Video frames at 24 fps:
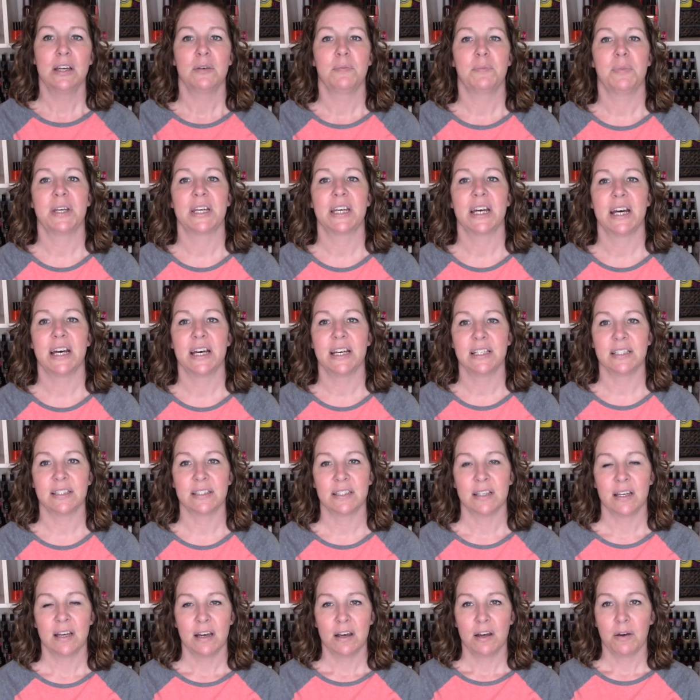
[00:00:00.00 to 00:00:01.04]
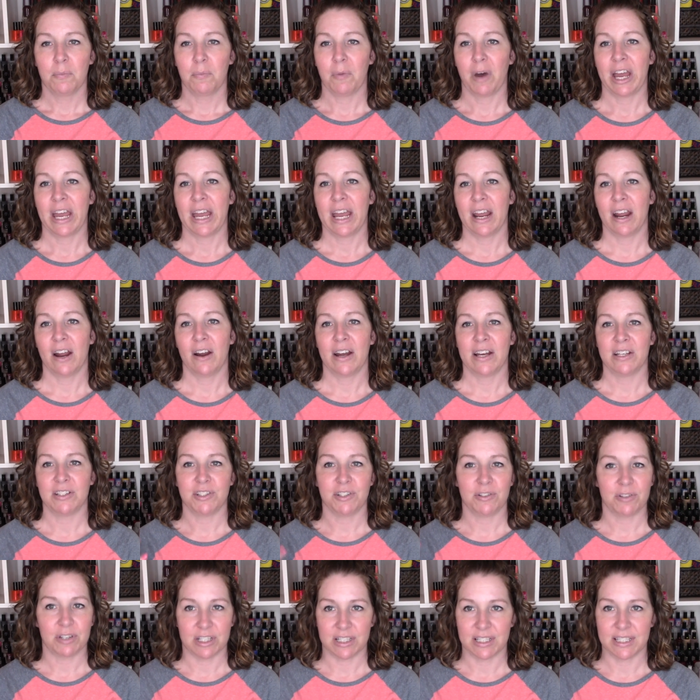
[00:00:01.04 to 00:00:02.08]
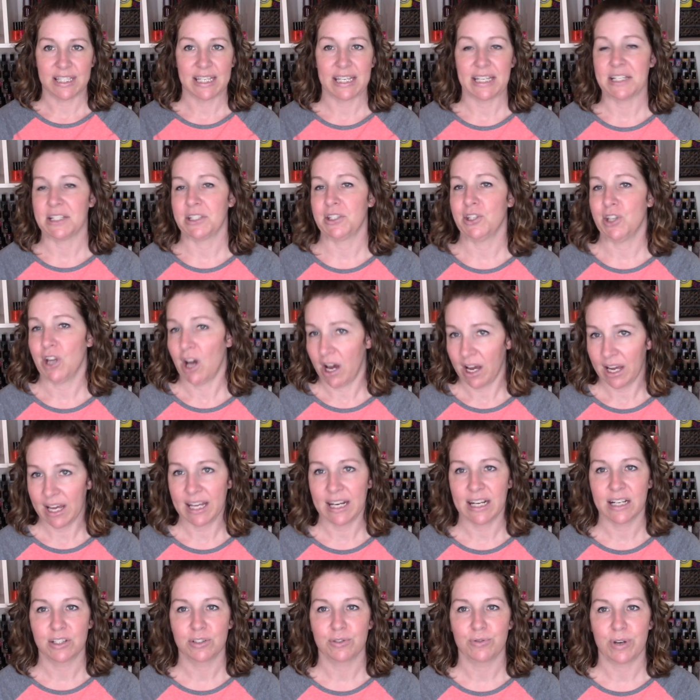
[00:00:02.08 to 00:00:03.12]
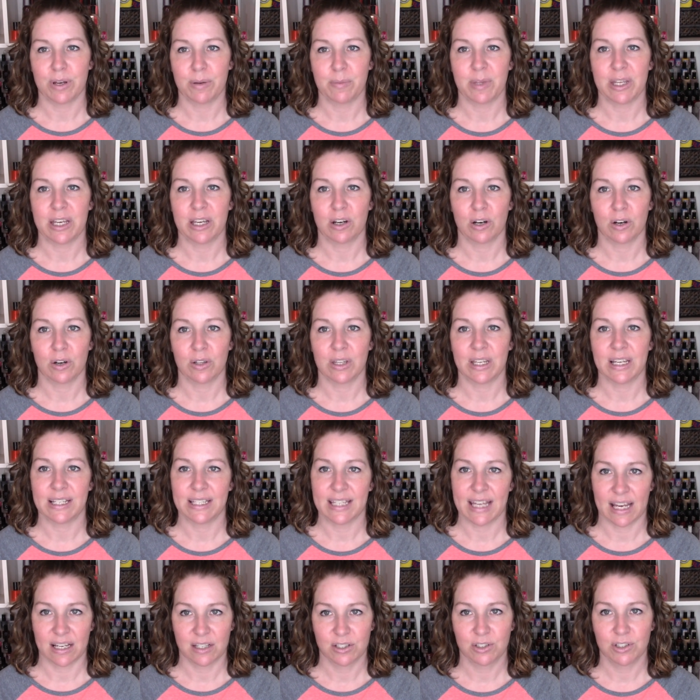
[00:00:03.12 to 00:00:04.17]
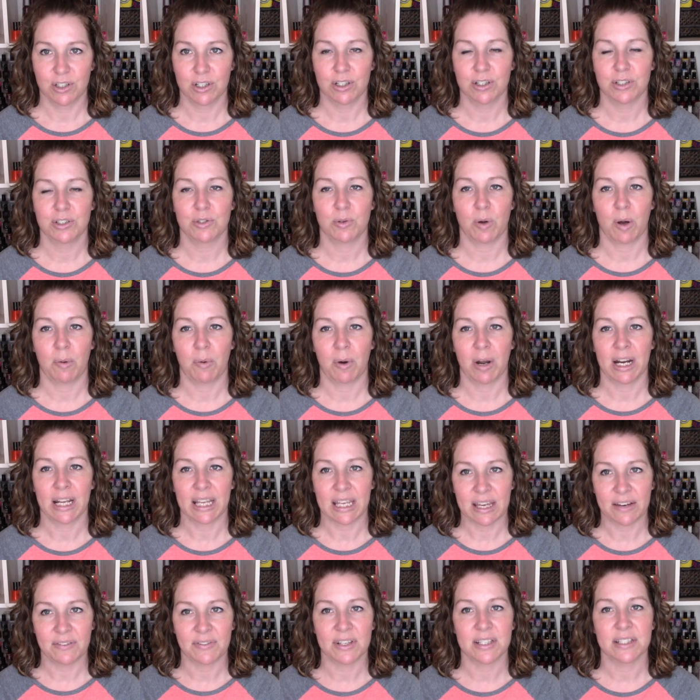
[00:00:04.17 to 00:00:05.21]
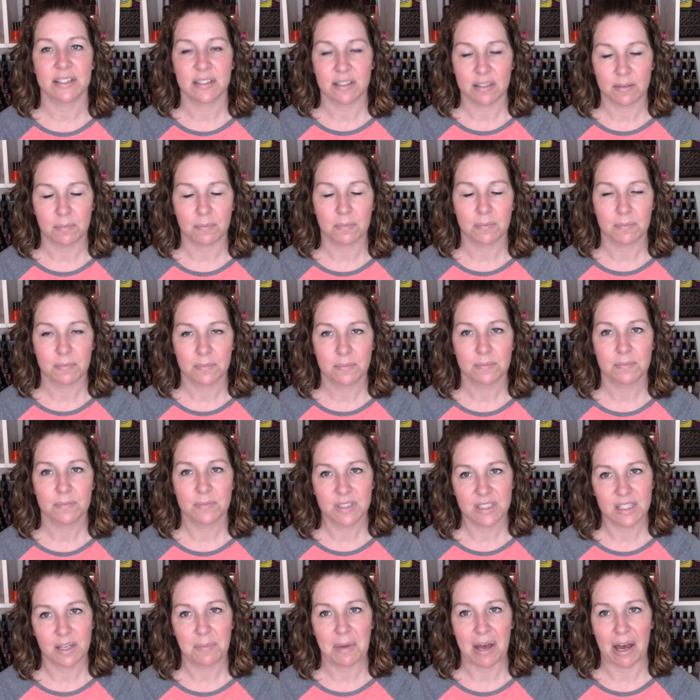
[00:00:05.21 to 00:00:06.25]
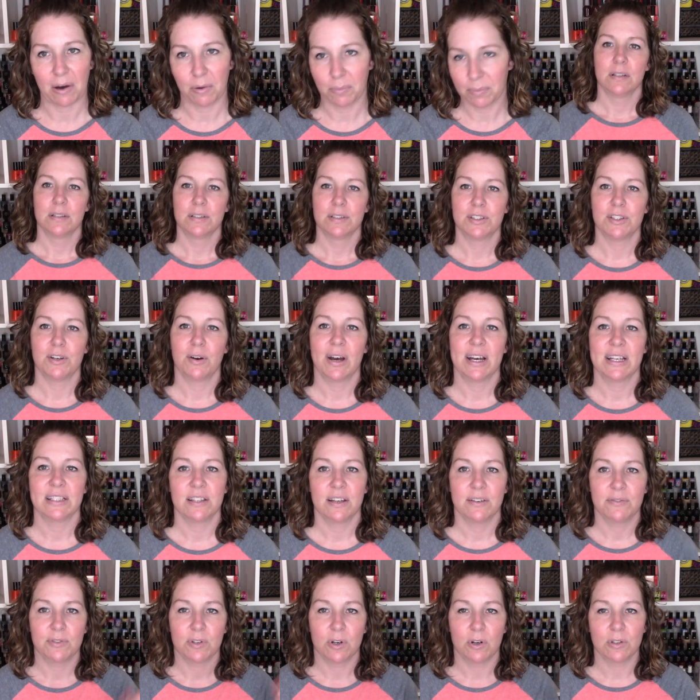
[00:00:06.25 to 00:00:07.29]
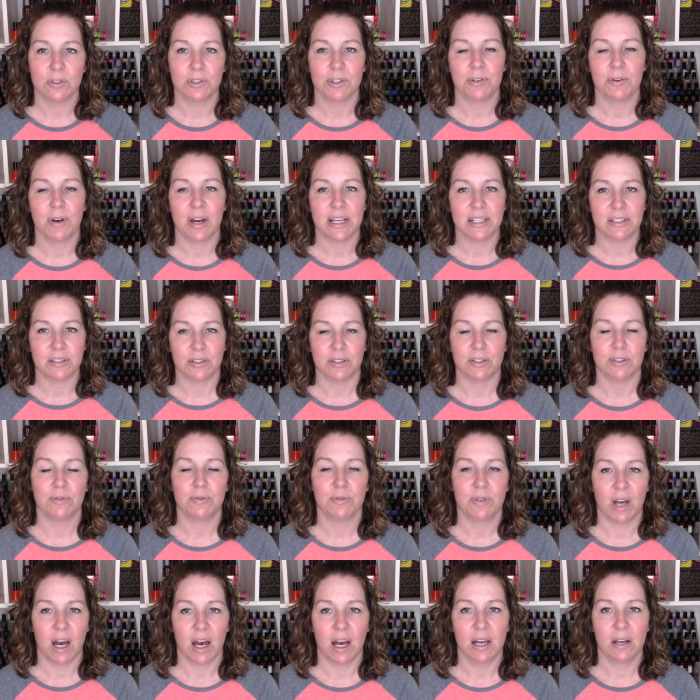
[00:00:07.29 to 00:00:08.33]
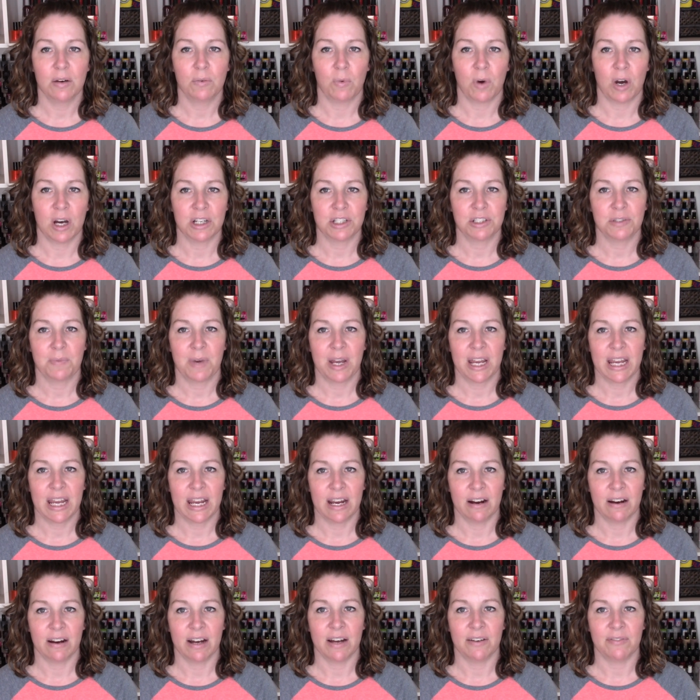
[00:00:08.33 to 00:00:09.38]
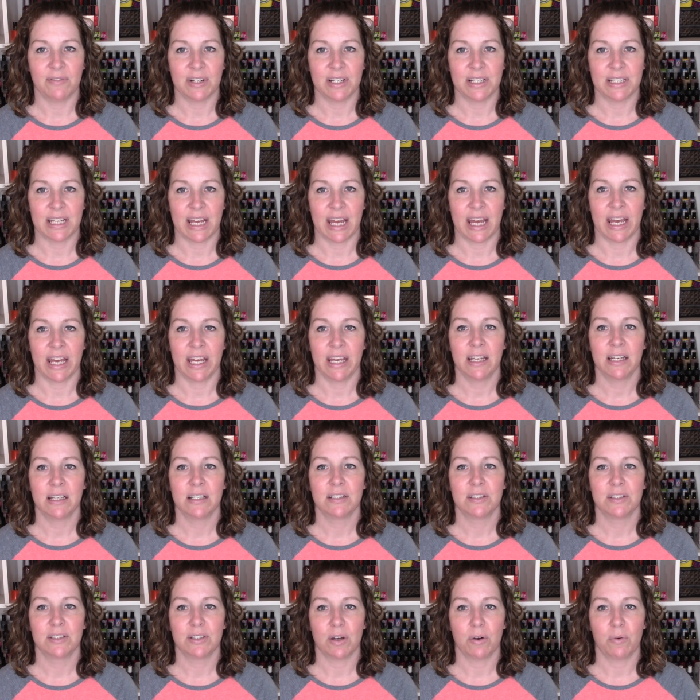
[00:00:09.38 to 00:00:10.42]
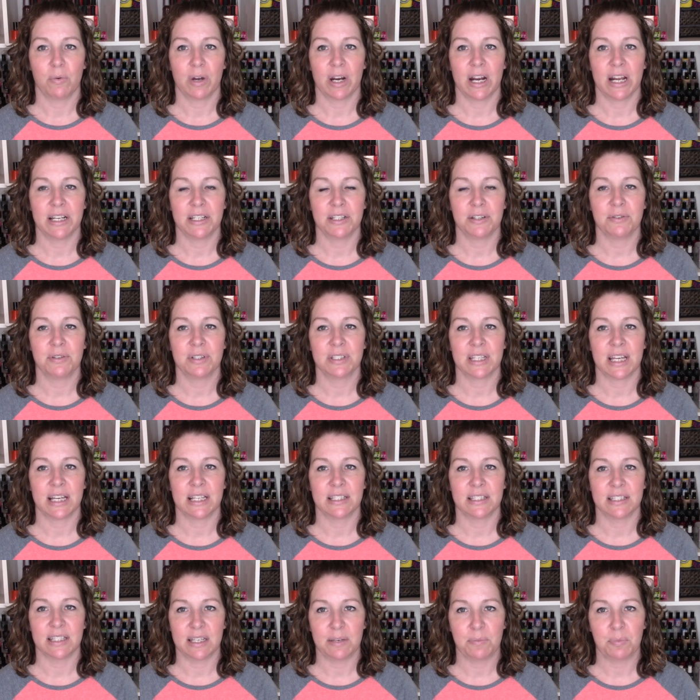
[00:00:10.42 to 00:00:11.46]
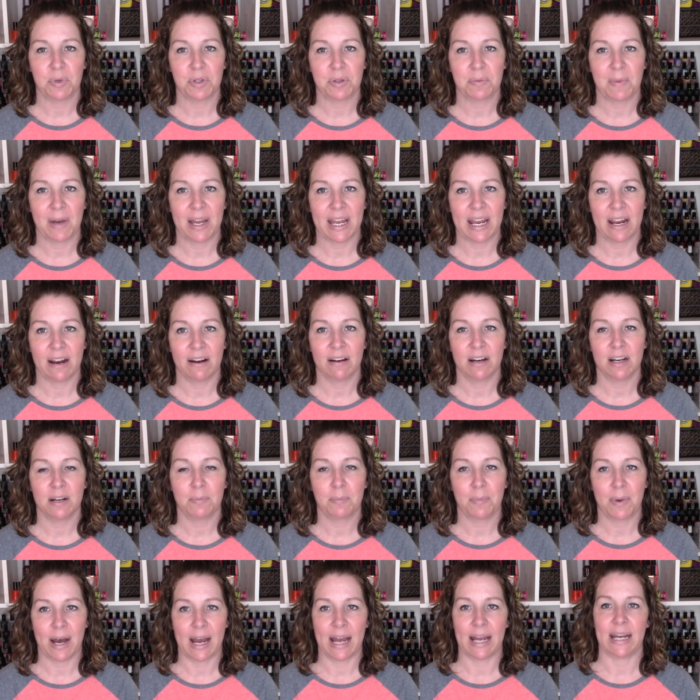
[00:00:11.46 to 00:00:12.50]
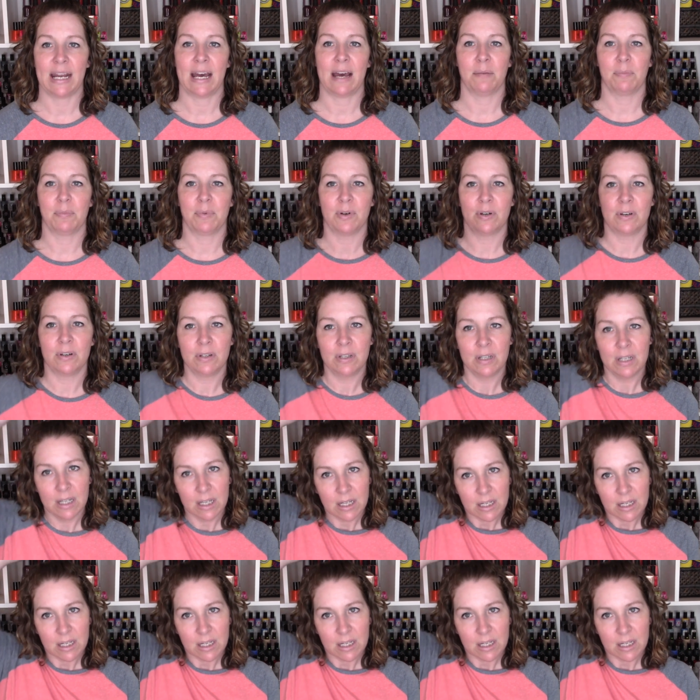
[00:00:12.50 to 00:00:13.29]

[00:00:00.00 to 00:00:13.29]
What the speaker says: Because my hair, as you can see, is not an extremely curly texture, so I want to give it some help. So as I've told you, I do not wash my hair every day. So what I do is I sleep with my hair in a pineapple.